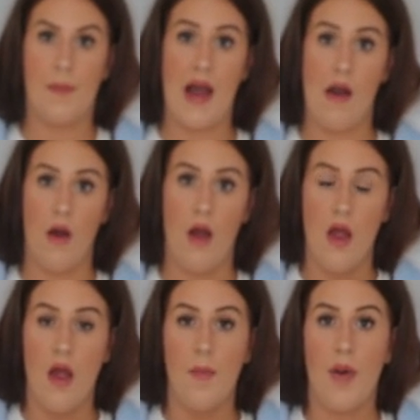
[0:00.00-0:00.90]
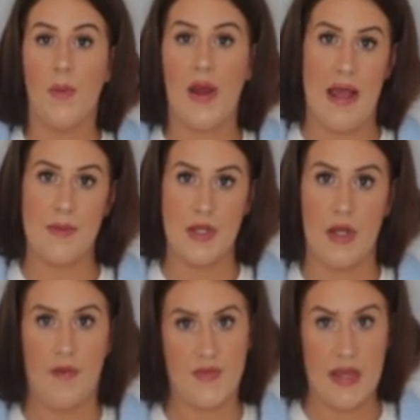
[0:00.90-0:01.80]
about. But I would
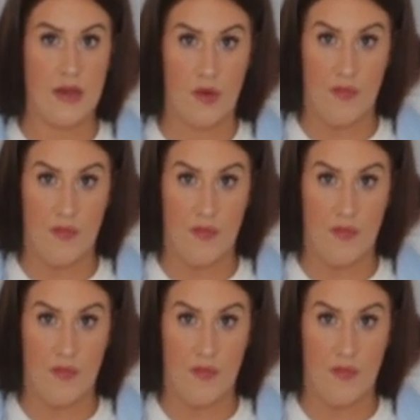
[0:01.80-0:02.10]
absolutely love to hear your